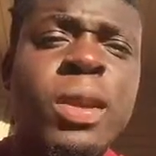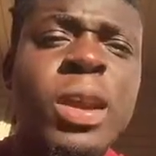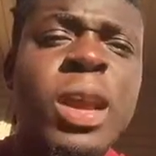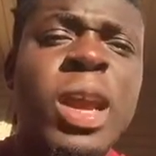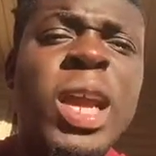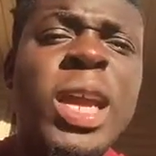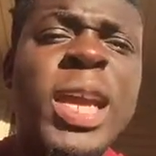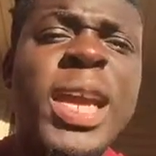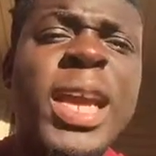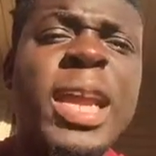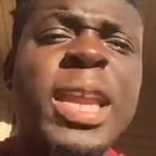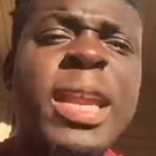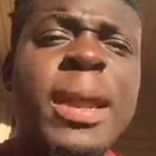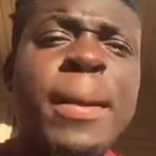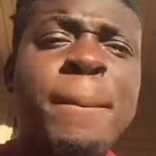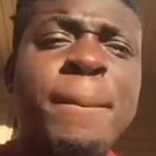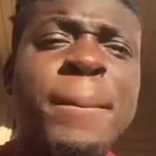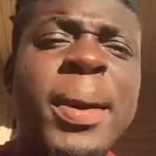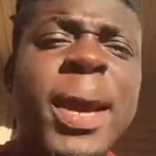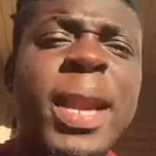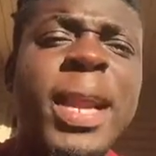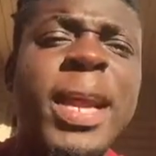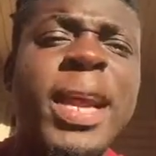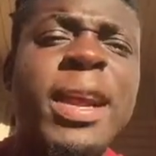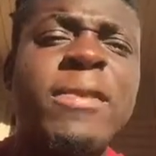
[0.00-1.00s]
and getting them
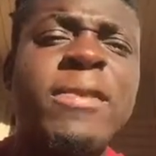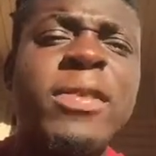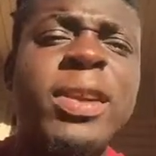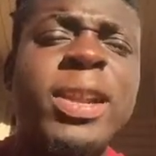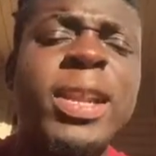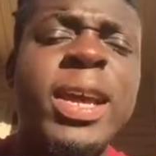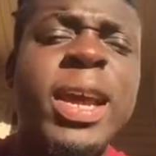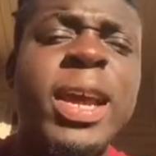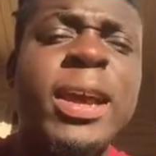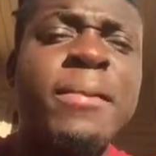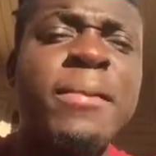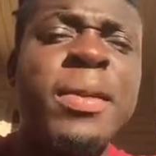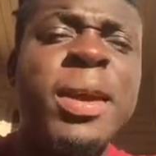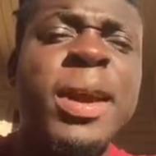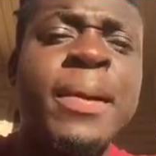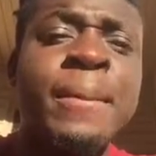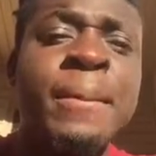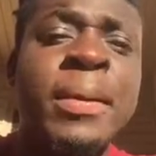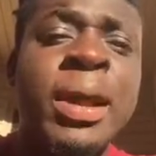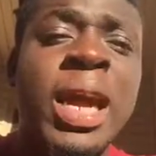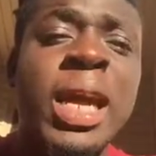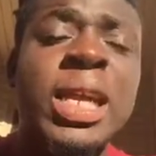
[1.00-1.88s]
better every day, man.